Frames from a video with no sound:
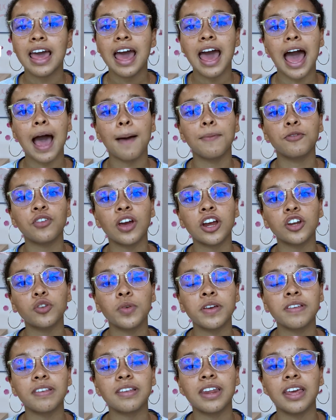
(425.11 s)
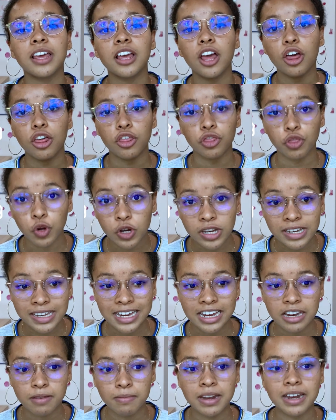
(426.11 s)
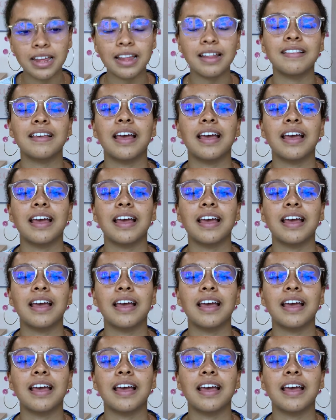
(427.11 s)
Abstract reasoning, 13 minutes.